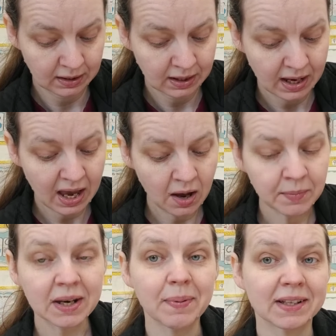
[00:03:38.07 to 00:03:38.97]
How
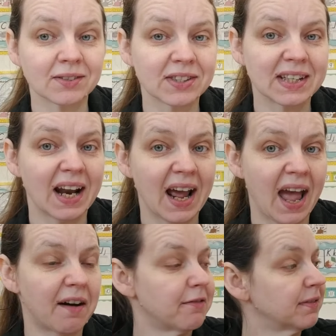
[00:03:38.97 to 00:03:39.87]
many pencils did I
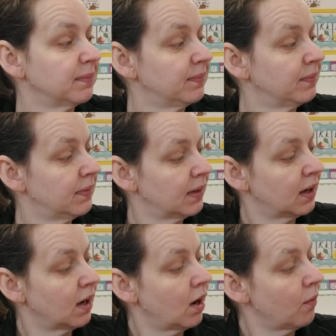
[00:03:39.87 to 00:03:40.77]
have?
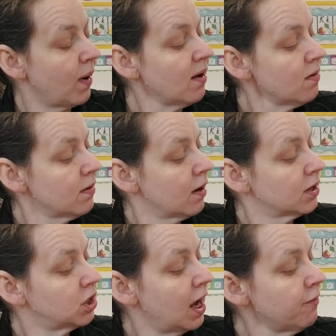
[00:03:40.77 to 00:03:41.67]
Well,
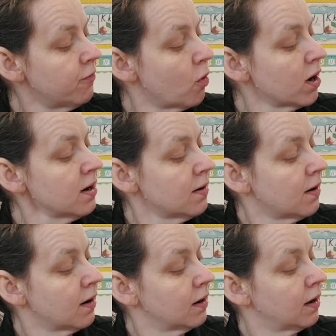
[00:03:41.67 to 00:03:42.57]
she had 4,
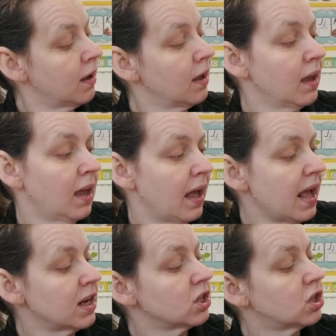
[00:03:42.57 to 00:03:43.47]

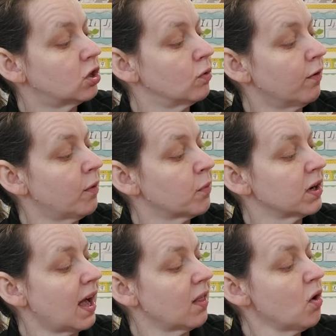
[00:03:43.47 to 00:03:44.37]
and 2 of them were
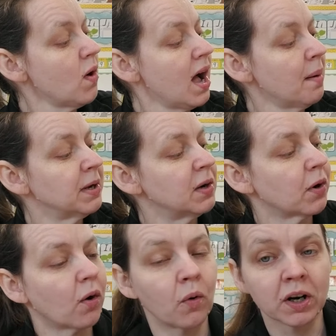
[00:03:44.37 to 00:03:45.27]
yellow. How many
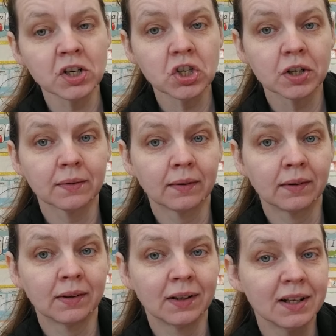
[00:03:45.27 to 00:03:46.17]
were orange?
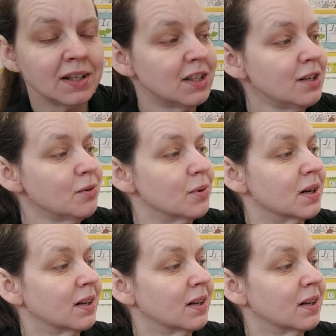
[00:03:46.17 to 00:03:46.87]
2.